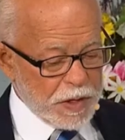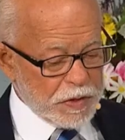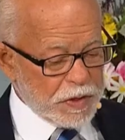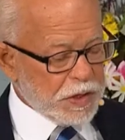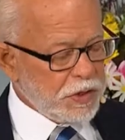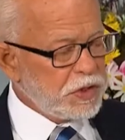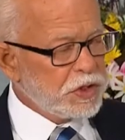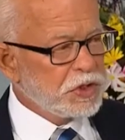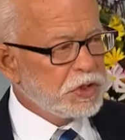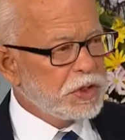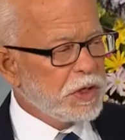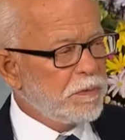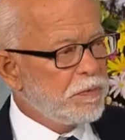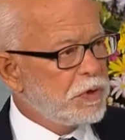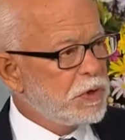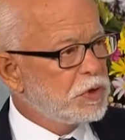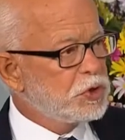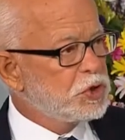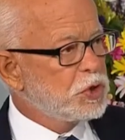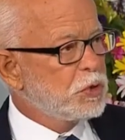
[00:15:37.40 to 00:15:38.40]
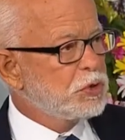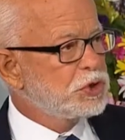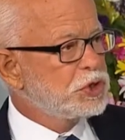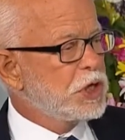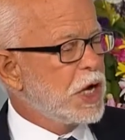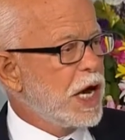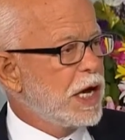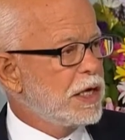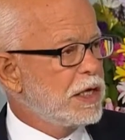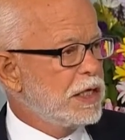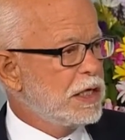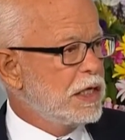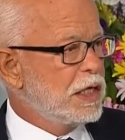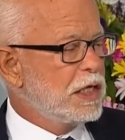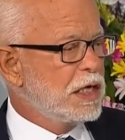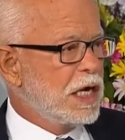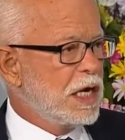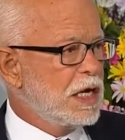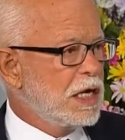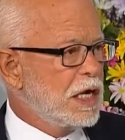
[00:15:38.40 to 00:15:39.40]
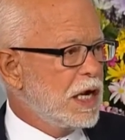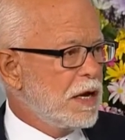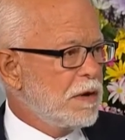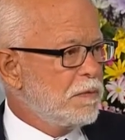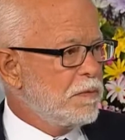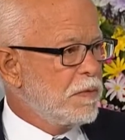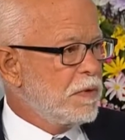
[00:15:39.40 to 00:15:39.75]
this is something that's so shocking, and